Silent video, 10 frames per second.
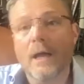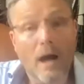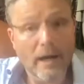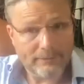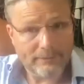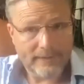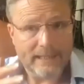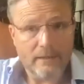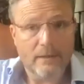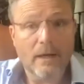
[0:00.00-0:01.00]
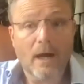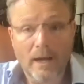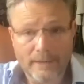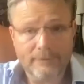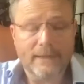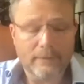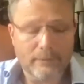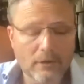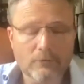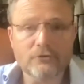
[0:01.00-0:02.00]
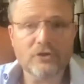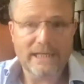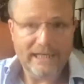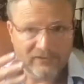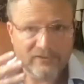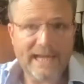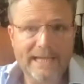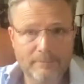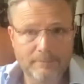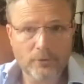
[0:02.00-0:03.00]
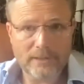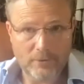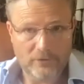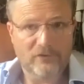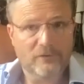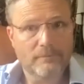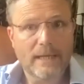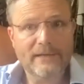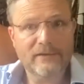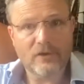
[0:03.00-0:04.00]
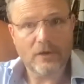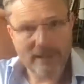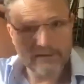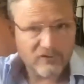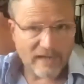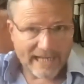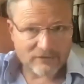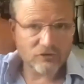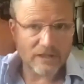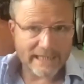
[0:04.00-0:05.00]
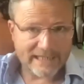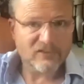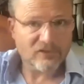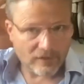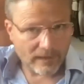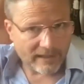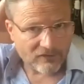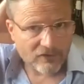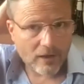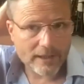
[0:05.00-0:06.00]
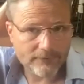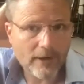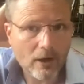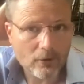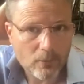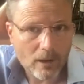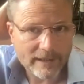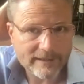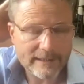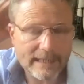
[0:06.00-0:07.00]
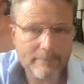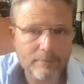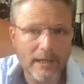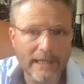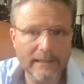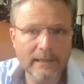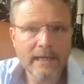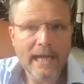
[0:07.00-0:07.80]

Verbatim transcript: I think I think the origin is that embodiment, and so mm-hmm. it's actually it's it's kind of hardwired in our brain.